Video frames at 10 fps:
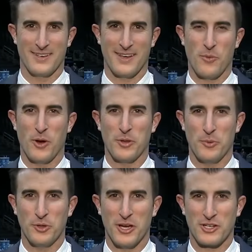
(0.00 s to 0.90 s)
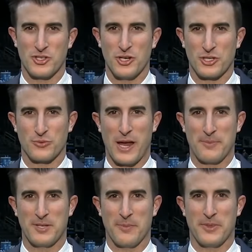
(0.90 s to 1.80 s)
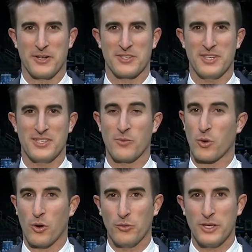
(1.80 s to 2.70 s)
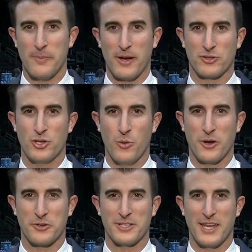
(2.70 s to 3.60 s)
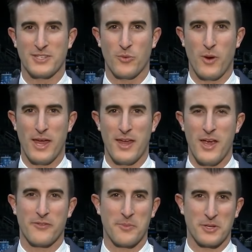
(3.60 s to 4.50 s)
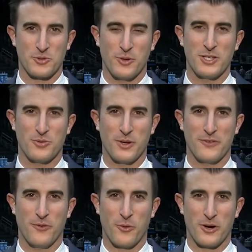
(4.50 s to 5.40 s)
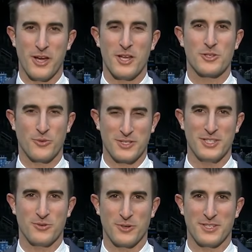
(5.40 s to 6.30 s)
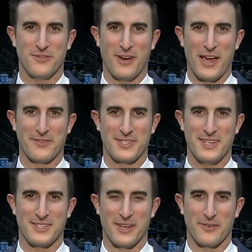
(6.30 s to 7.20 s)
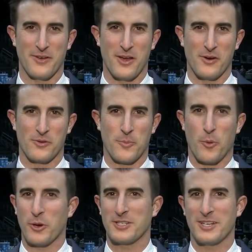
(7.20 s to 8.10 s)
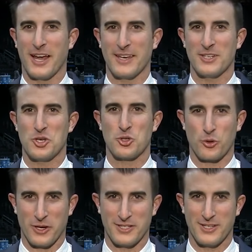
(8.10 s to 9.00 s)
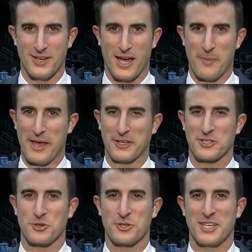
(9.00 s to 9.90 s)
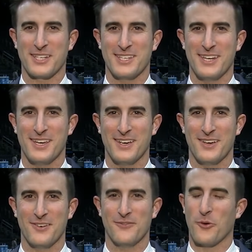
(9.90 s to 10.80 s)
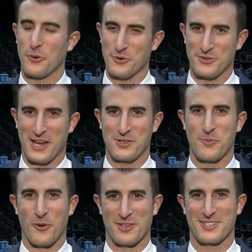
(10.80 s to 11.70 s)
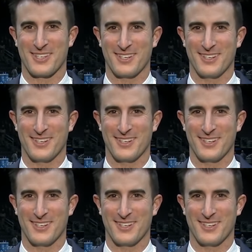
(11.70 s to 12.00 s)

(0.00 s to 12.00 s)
Now, while the Bulldogs just wrapped up their season, we're only about 200 days away from the 2024-2025 season. Reporting tonight in Detroit, I'm Alex Crescenti, 4 News Now Sports.